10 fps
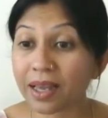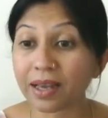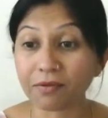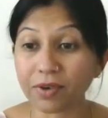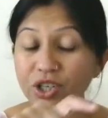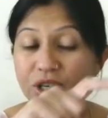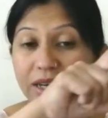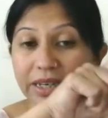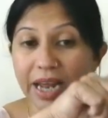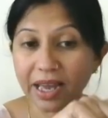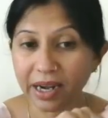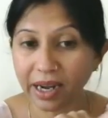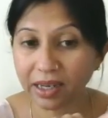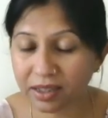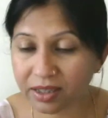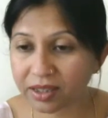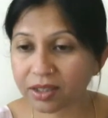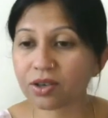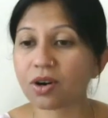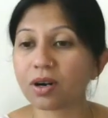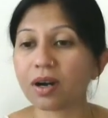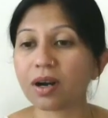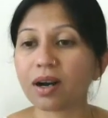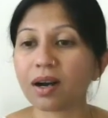which directs your